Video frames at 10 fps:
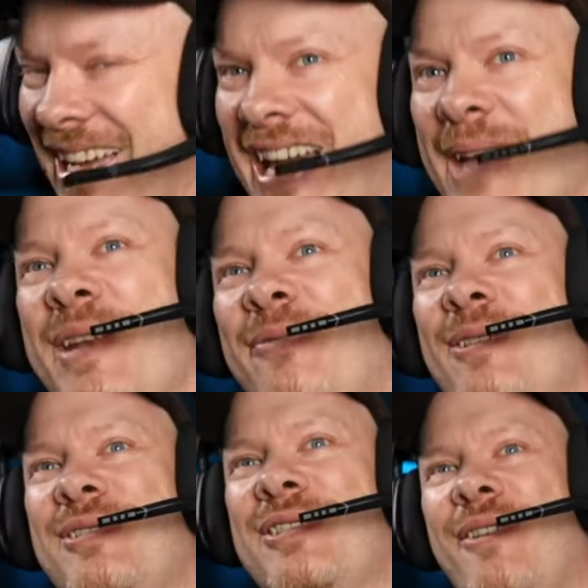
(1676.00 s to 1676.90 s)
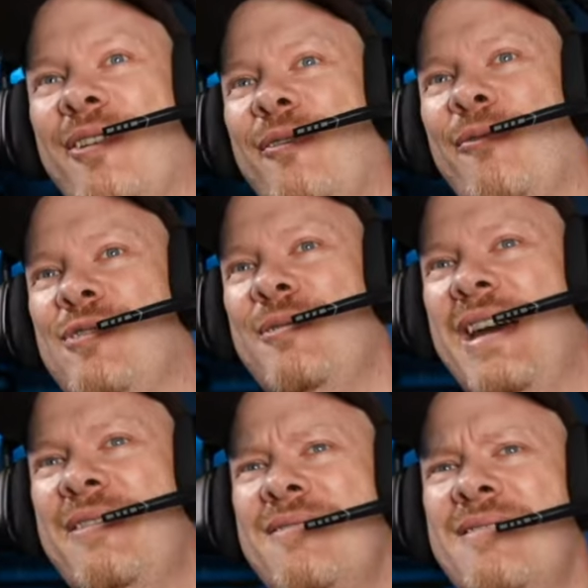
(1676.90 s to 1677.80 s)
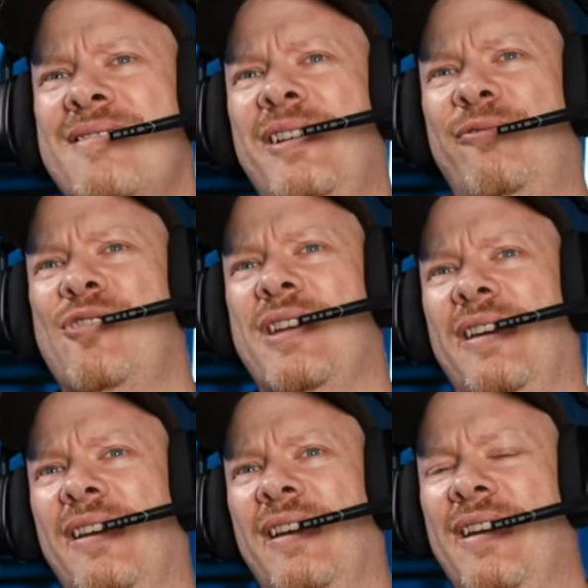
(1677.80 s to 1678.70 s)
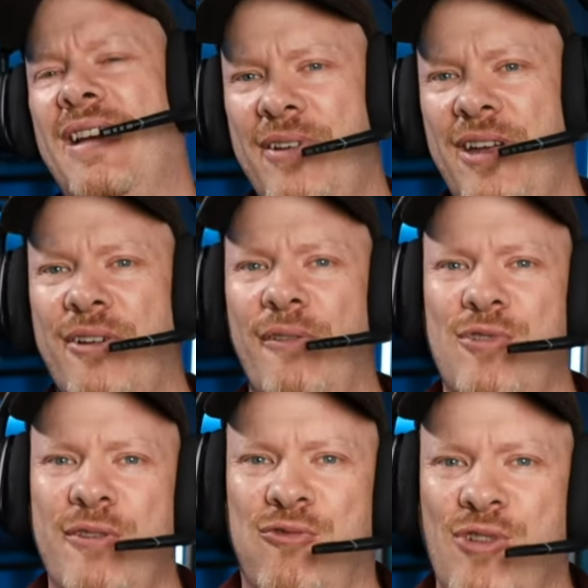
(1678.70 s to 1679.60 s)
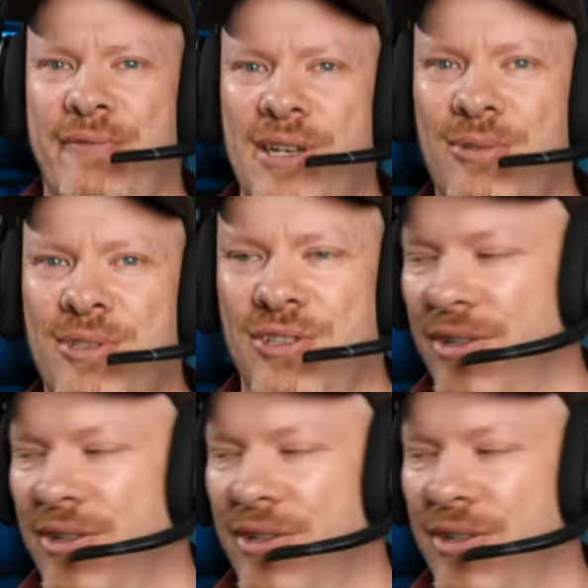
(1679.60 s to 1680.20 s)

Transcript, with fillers: many filters have I gone through now? Three. I think I've gone through three filters on